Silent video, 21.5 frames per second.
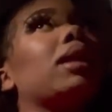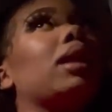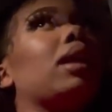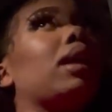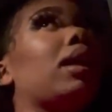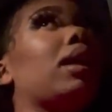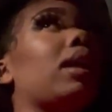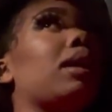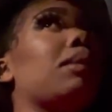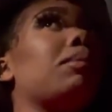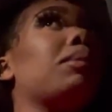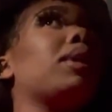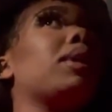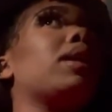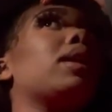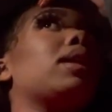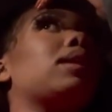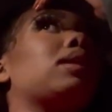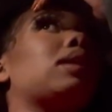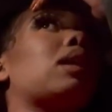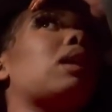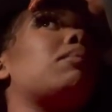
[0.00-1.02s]
to eat
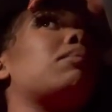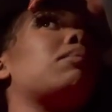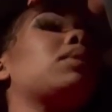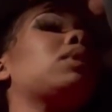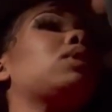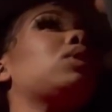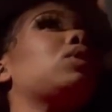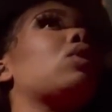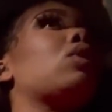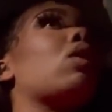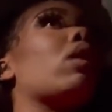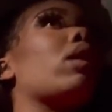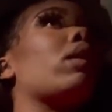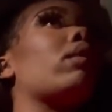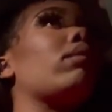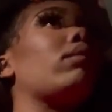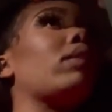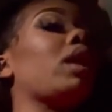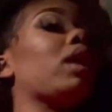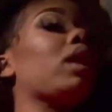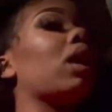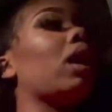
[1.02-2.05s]
because I'm
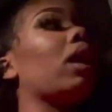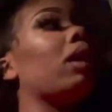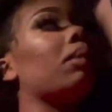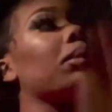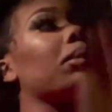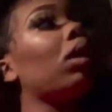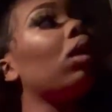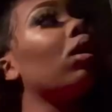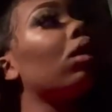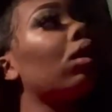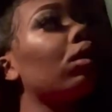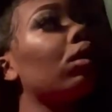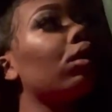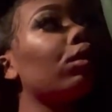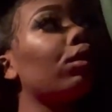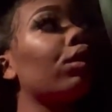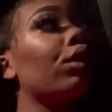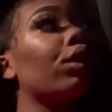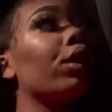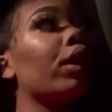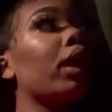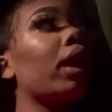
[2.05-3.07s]
starving. I'm
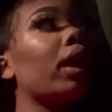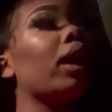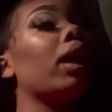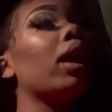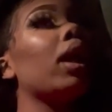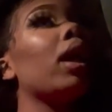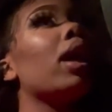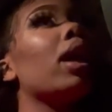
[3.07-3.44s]
hungry.